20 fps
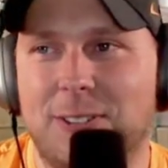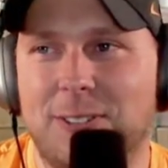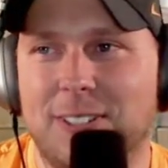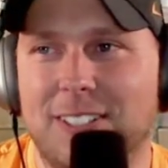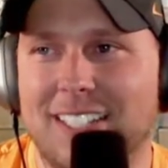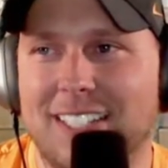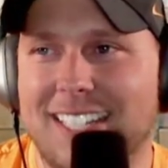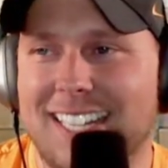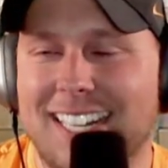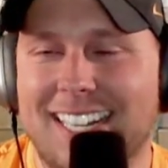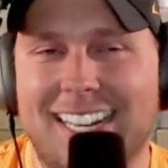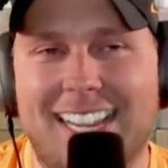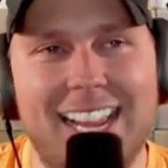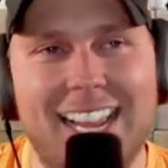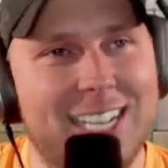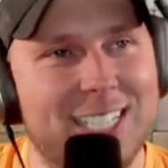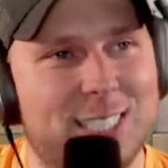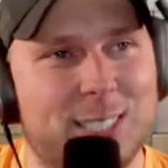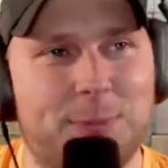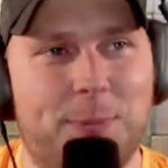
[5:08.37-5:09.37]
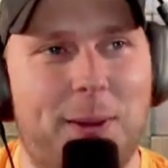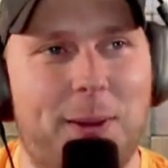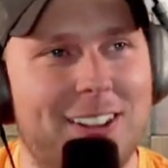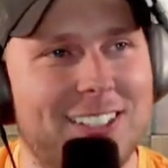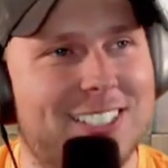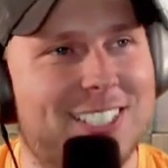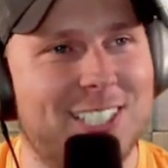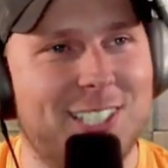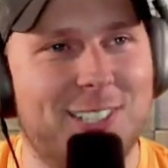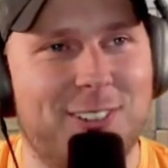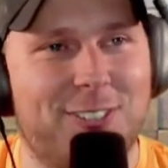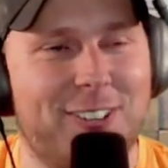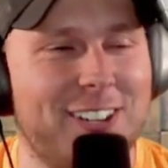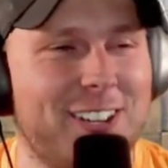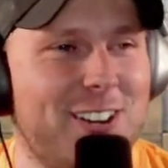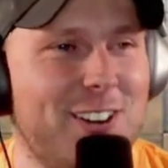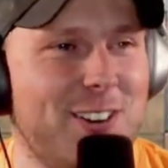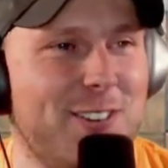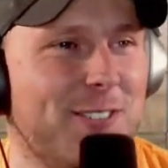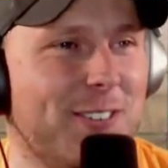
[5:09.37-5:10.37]
We really need to get a sponsor for
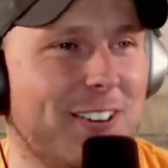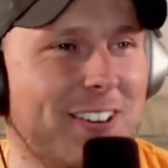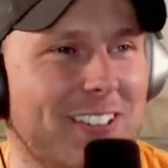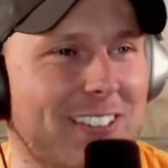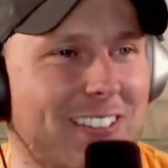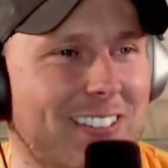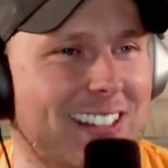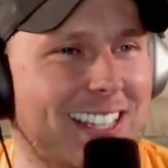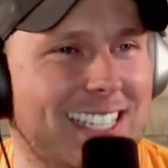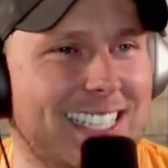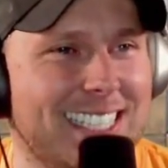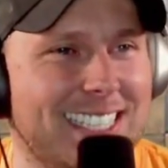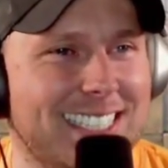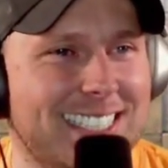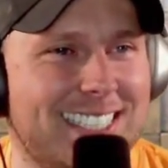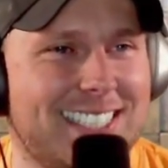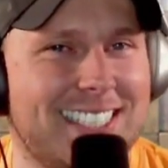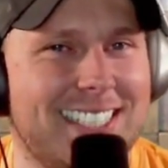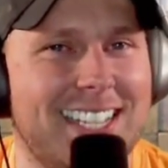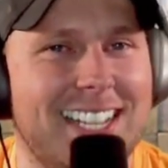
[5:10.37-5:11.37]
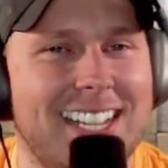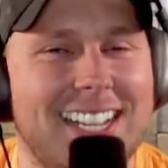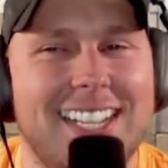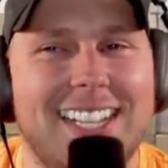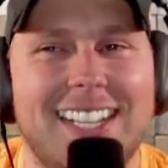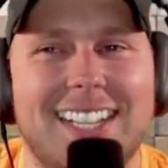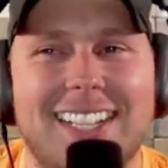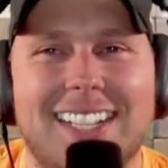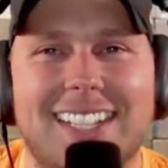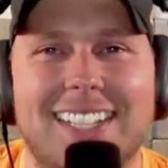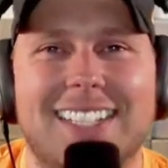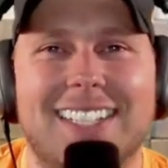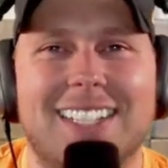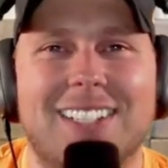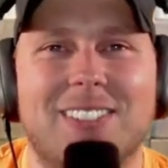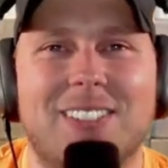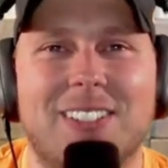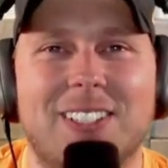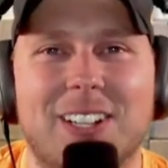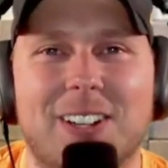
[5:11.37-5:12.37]
you on that.
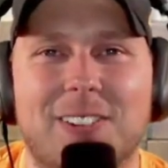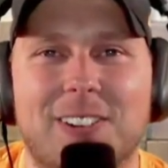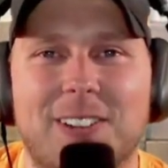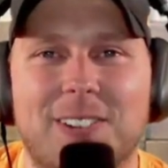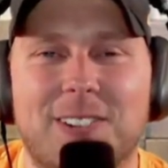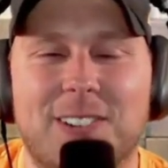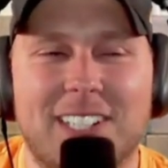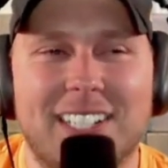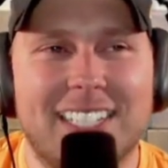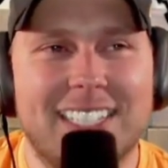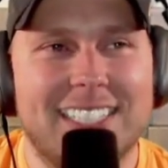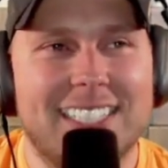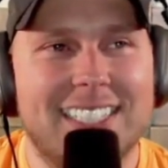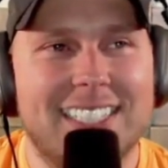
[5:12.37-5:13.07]
If you know what he wanted.